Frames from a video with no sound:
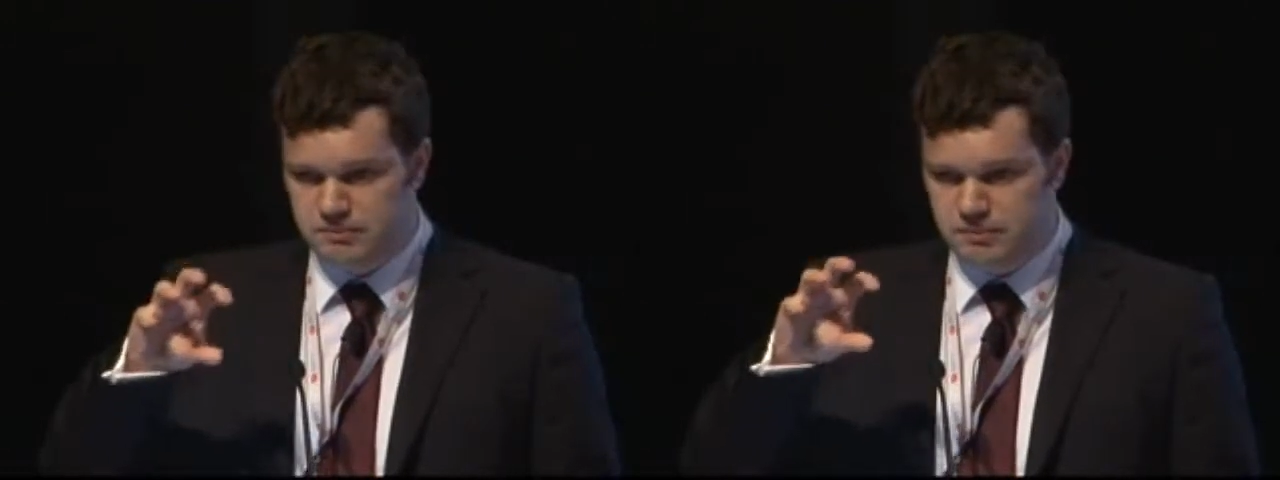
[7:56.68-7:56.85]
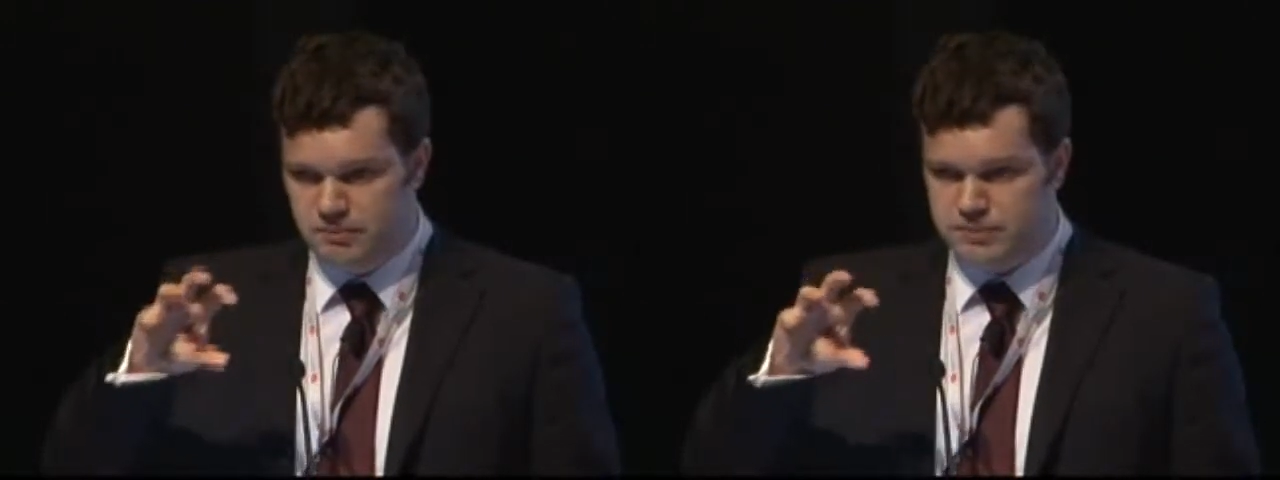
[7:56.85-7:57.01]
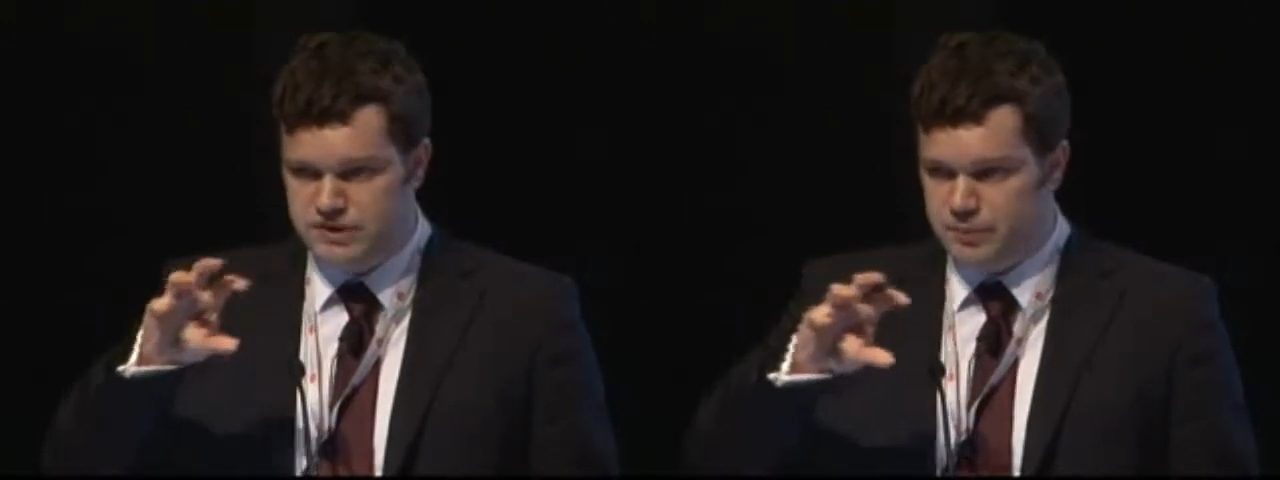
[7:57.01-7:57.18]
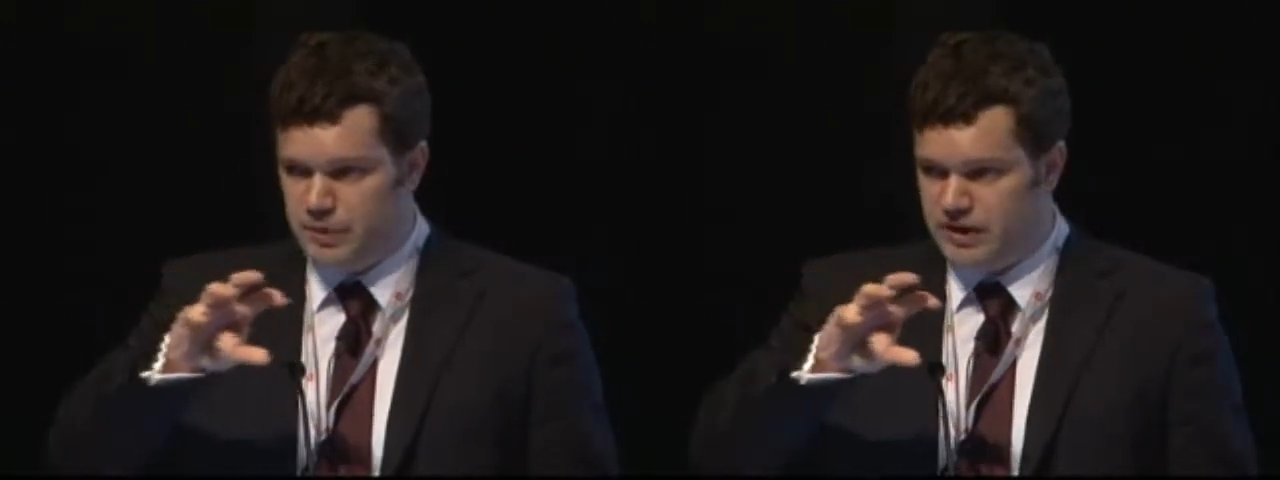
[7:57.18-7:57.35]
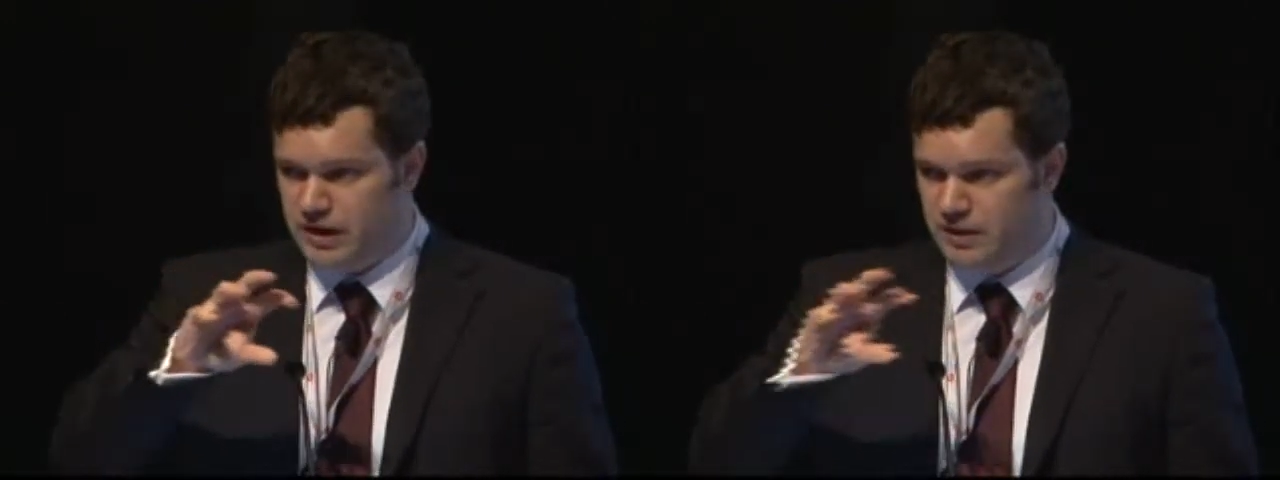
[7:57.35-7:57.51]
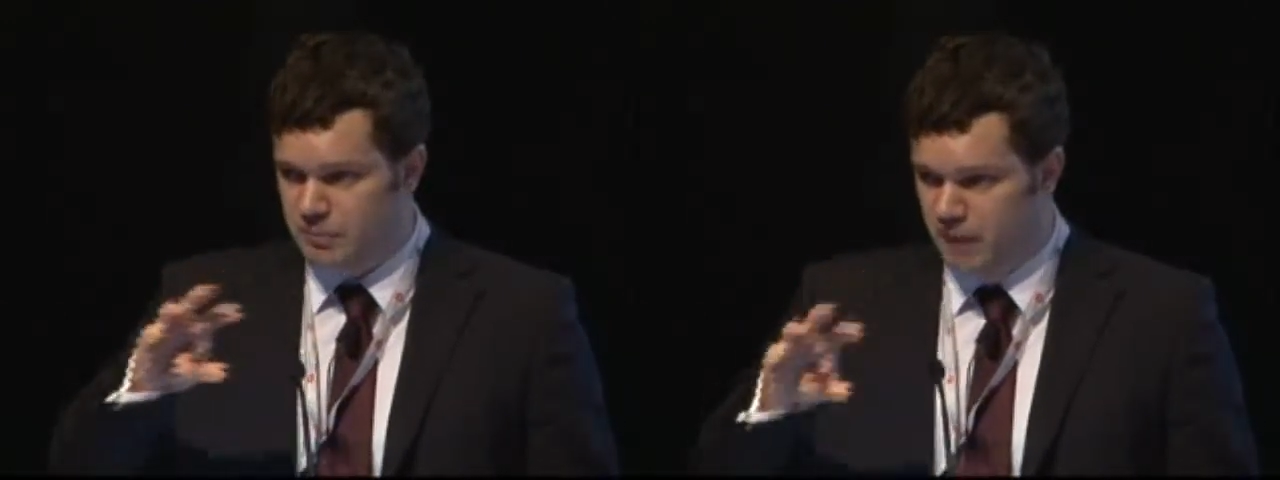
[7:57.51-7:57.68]

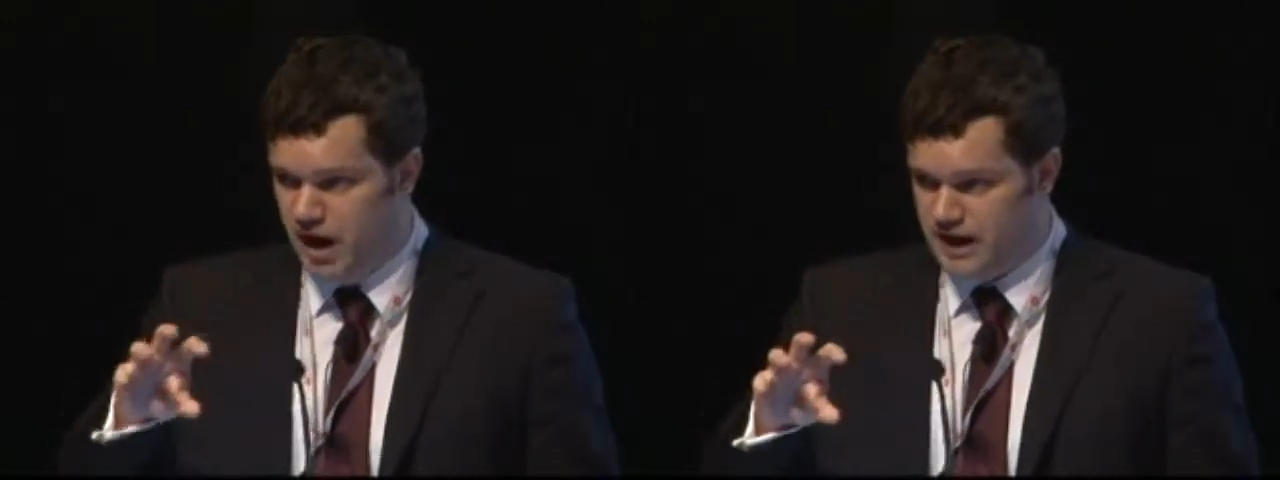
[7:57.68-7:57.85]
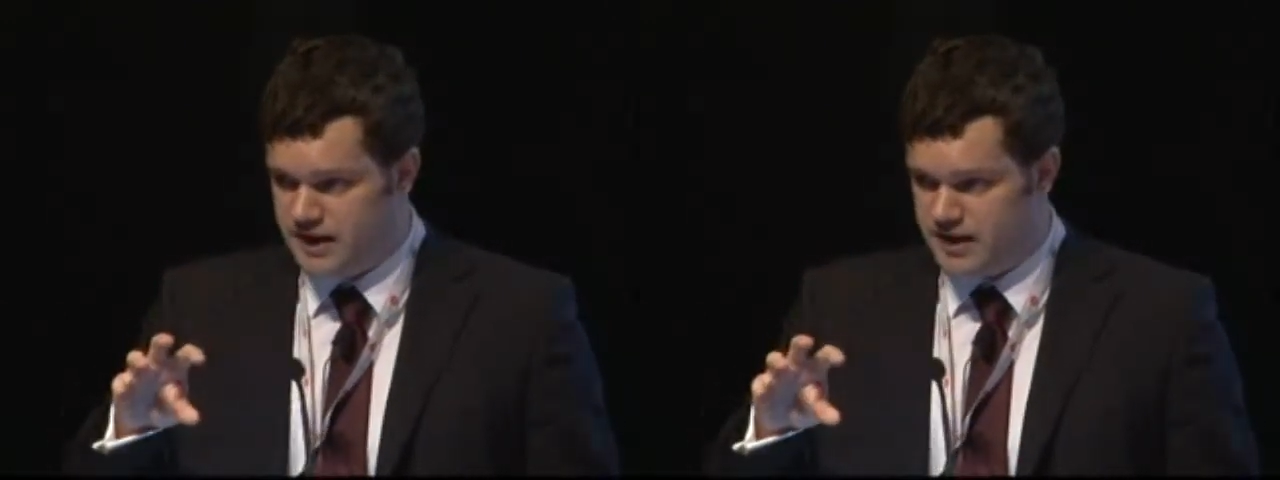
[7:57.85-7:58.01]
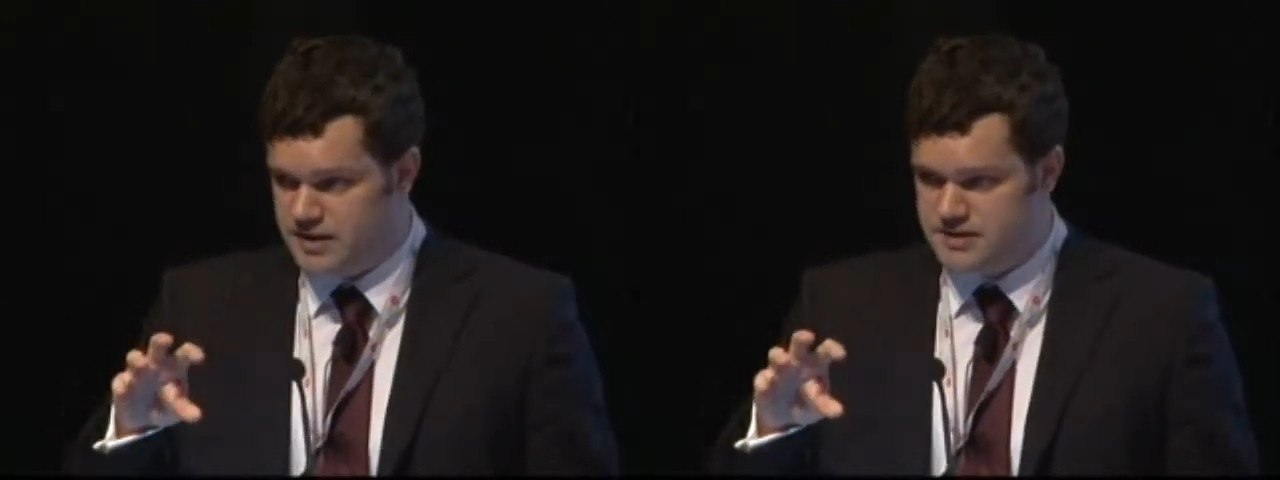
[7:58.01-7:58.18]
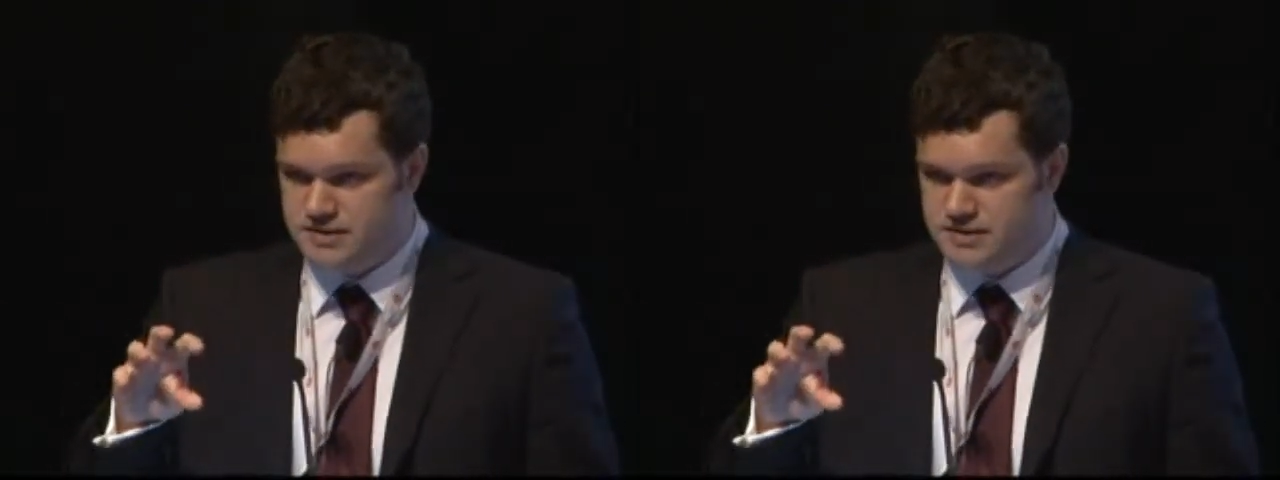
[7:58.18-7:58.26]
typical markets.